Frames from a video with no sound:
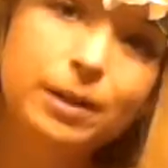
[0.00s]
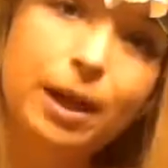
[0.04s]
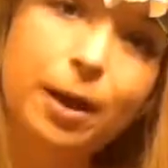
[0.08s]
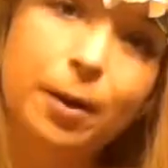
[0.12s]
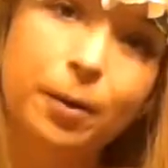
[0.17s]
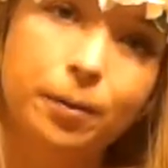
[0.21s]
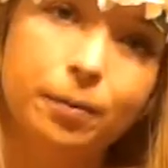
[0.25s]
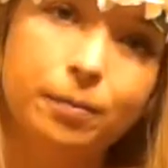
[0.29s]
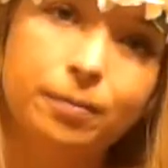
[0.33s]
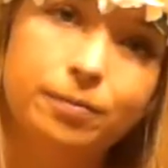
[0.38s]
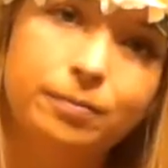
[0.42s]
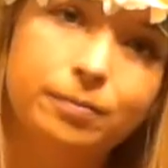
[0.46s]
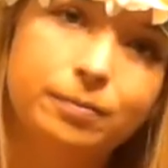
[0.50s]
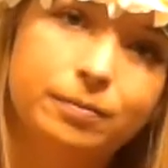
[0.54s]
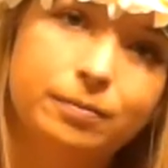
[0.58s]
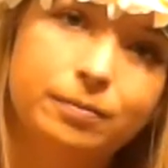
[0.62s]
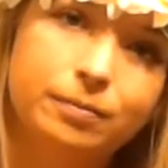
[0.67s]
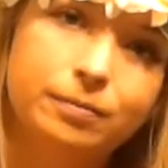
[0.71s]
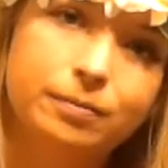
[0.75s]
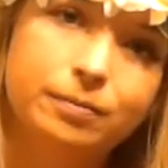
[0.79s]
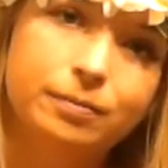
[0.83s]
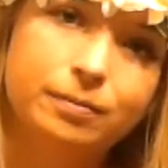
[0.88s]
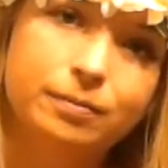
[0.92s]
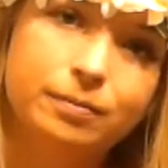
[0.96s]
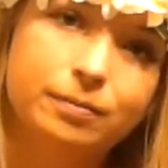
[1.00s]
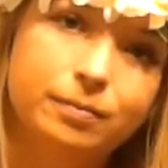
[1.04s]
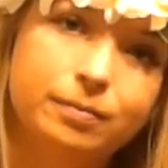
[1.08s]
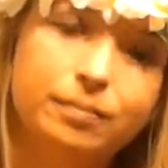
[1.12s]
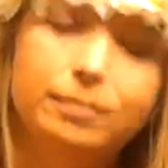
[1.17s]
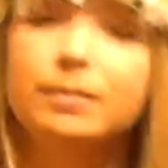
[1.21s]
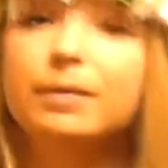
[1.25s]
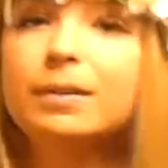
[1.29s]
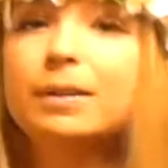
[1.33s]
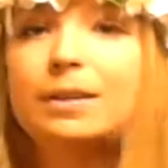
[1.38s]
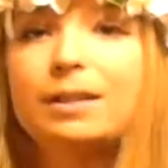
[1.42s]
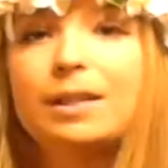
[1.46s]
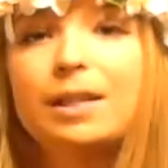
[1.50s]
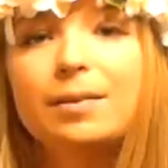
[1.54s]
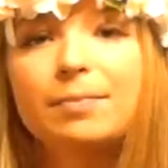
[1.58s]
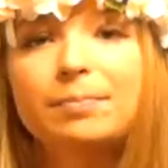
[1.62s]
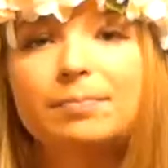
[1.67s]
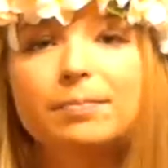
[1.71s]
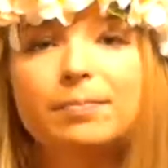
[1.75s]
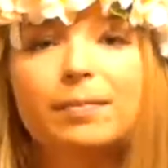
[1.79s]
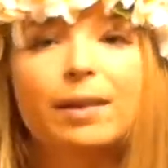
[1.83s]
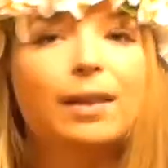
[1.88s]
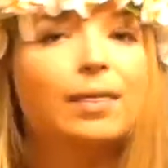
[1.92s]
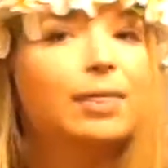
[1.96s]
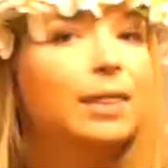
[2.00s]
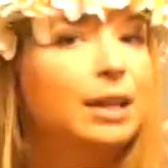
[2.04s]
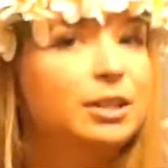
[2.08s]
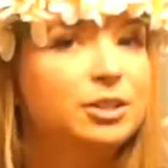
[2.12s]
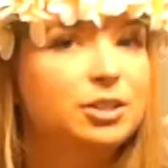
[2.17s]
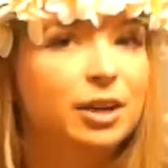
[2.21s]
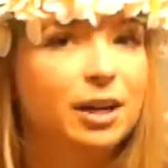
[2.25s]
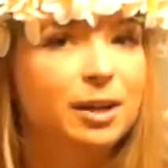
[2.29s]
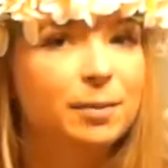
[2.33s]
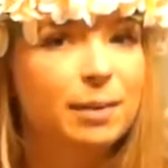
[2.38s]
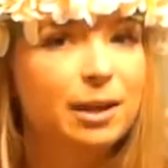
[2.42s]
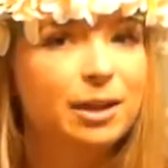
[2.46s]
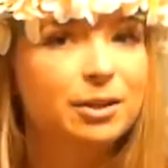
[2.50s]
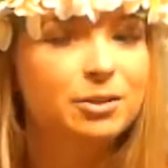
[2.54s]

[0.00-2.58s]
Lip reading: down. See? That's your A minor